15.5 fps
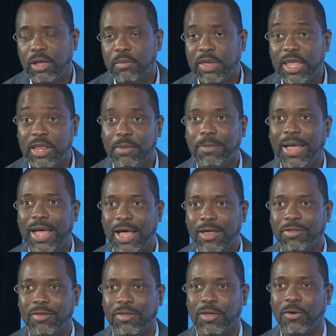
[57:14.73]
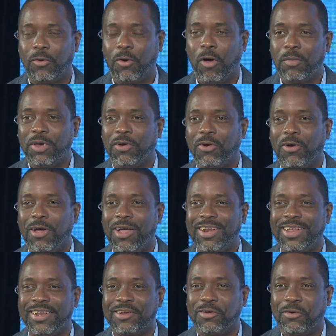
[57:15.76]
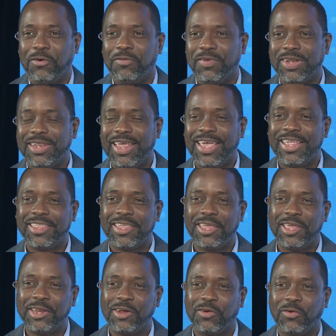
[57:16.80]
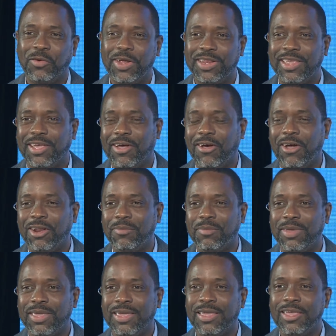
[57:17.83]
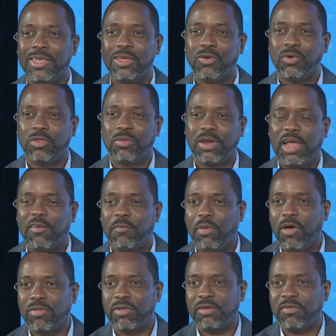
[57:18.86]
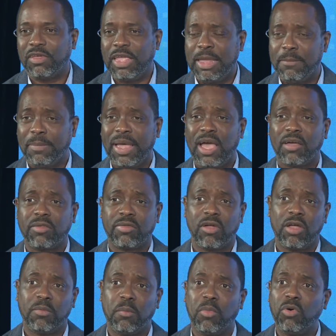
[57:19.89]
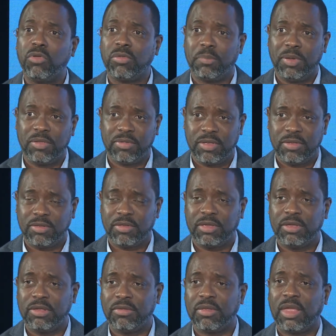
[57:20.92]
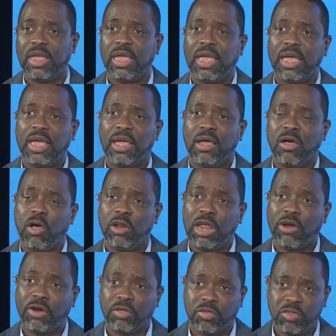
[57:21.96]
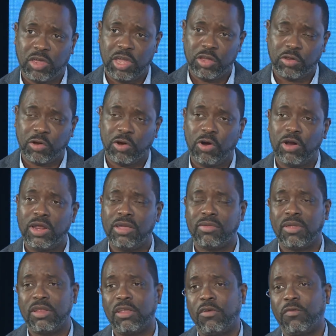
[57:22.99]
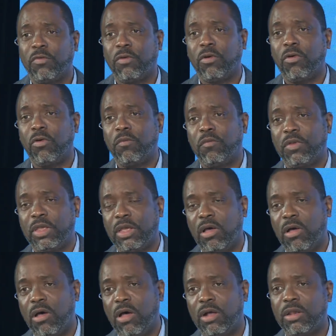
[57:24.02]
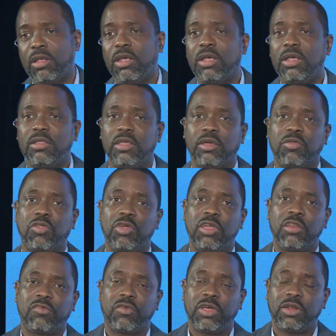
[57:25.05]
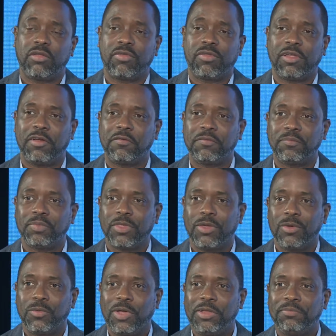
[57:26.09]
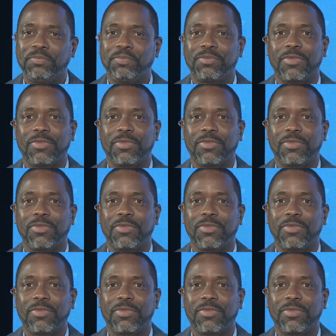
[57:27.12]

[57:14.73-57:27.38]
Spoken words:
getting past Omicron and COVID-19 and growing the economy, which will have positive impacts on most businesses, on our exchange earnings, and therefore hopefully on the exchange rate itself. Well,